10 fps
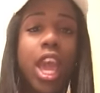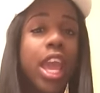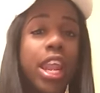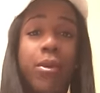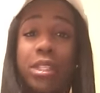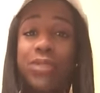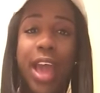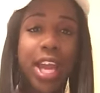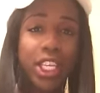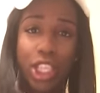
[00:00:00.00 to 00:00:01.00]
And he was
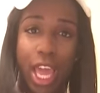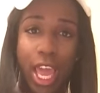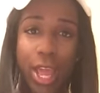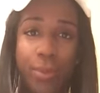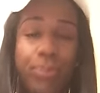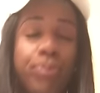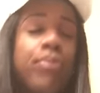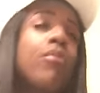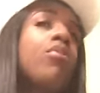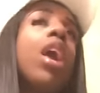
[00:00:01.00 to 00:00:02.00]
fine as shit.
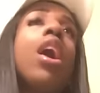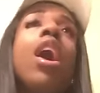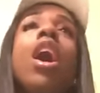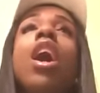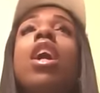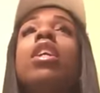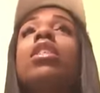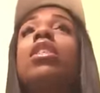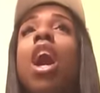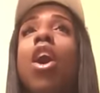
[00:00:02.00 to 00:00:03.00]

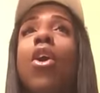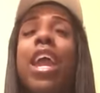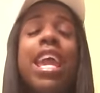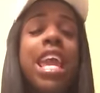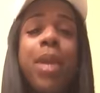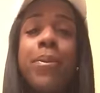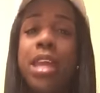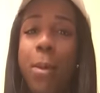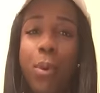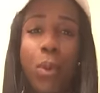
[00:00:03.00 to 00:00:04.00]
So he hit
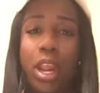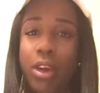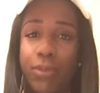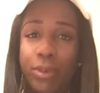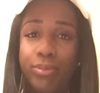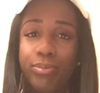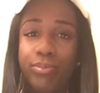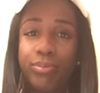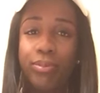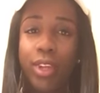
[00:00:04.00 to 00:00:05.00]
me up or whatever.
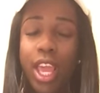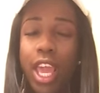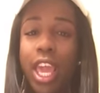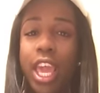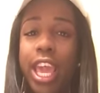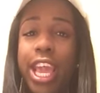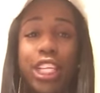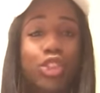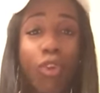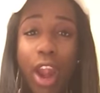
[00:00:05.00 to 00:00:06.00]

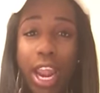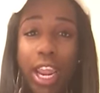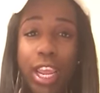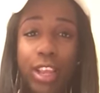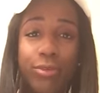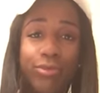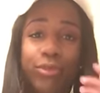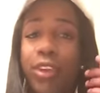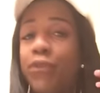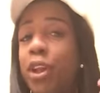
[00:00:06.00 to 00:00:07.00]
He trade.
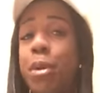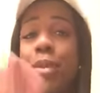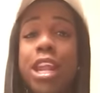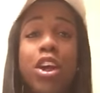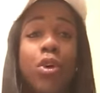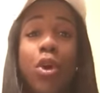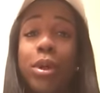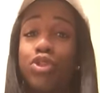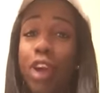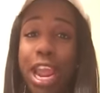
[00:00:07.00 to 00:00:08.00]
For the people that don't know
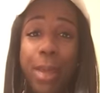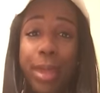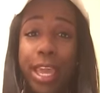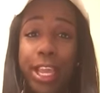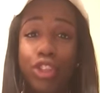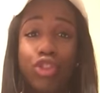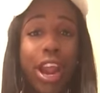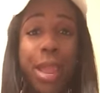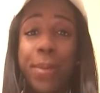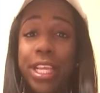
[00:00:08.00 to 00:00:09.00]
what trade means,
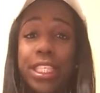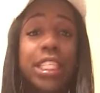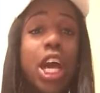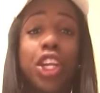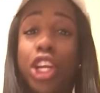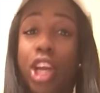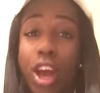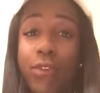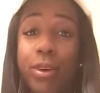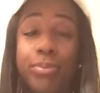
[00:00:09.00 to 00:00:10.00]
trade means he's
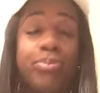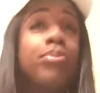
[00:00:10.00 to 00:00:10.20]
undercover.